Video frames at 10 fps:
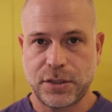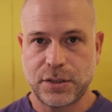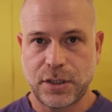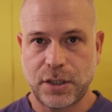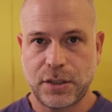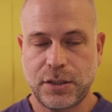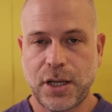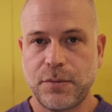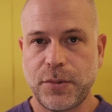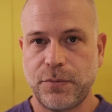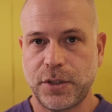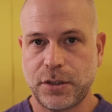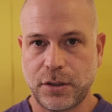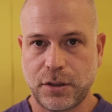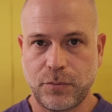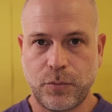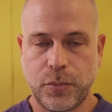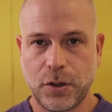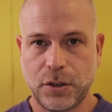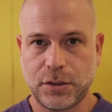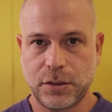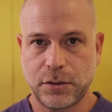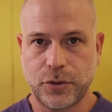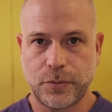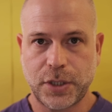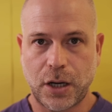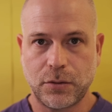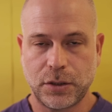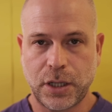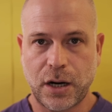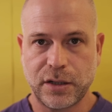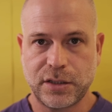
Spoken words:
is a 10mm bolt dropped down on a hard